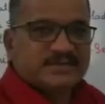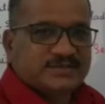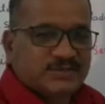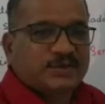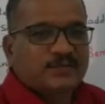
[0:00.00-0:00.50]

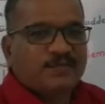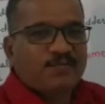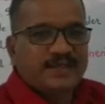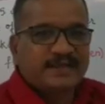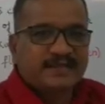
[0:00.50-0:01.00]
So
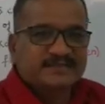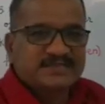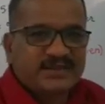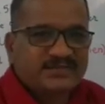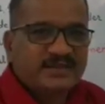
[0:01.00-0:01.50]
it
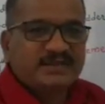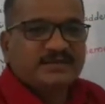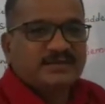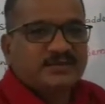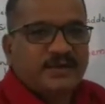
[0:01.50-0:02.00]
consists of
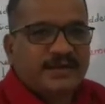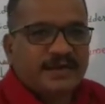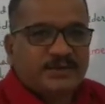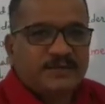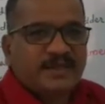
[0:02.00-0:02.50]

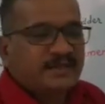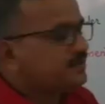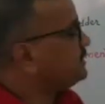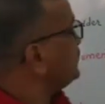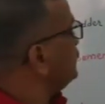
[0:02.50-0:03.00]
20 to
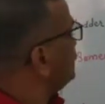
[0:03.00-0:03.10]
30